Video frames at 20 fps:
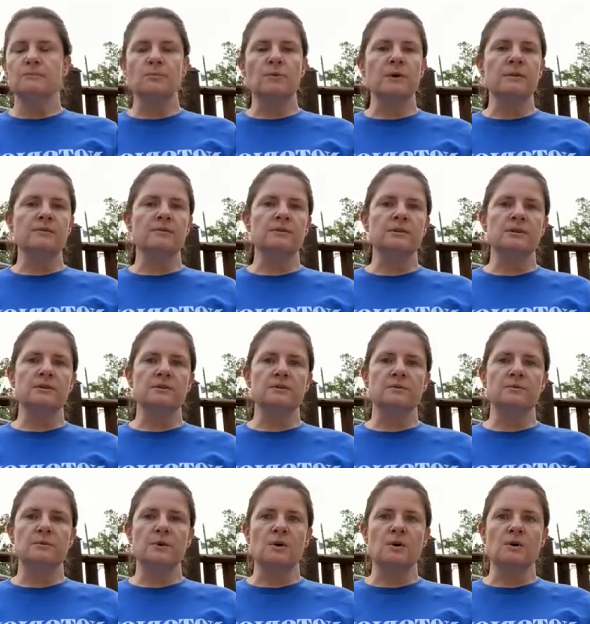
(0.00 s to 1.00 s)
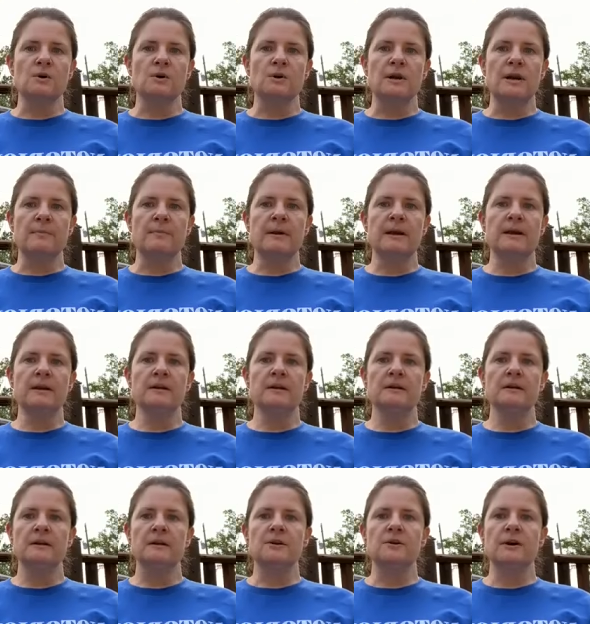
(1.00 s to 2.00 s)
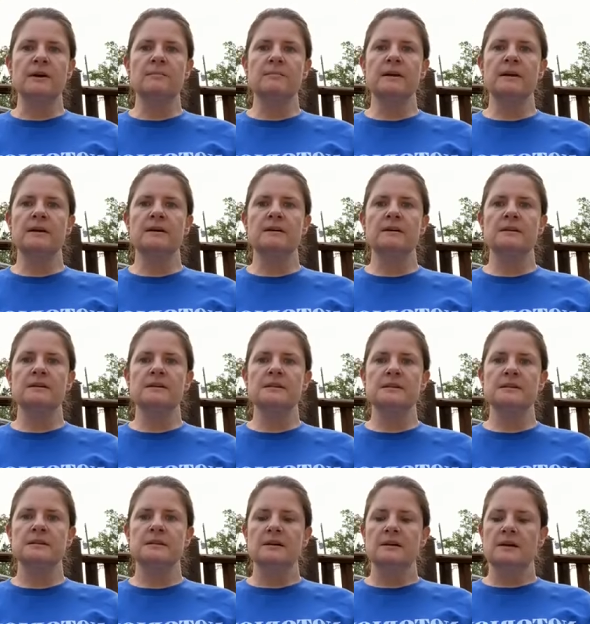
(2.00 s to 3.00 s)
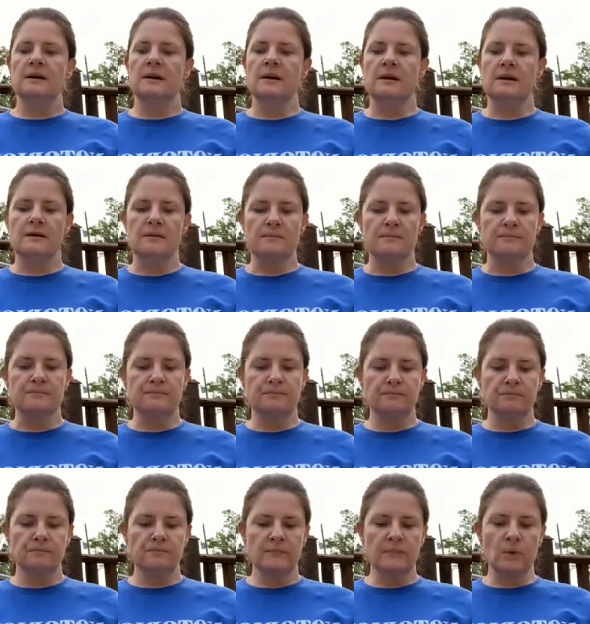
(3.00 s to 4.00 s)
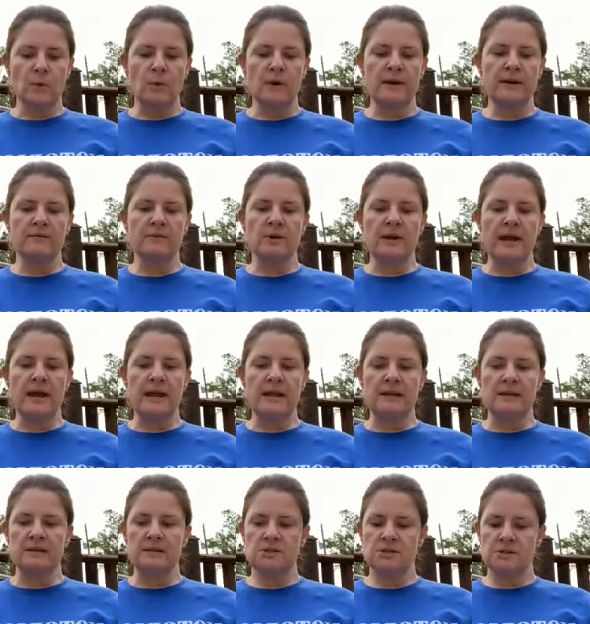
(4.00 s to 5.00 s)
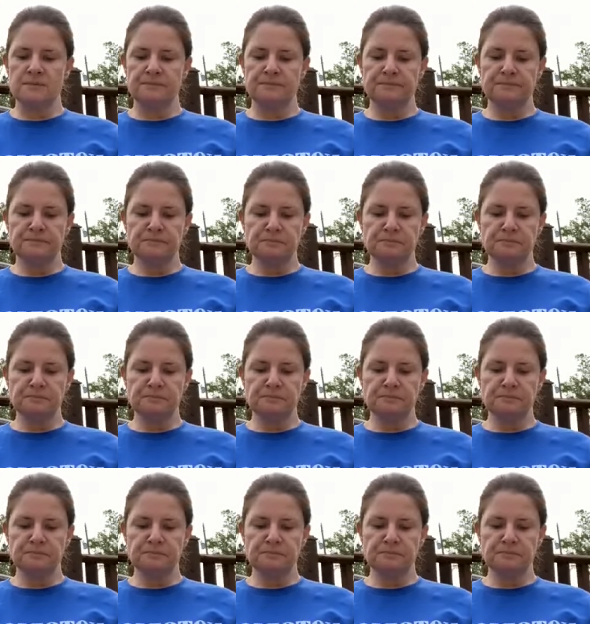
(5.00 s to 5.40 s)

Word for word: whether you are a parent, a grandparent, um, whatever age.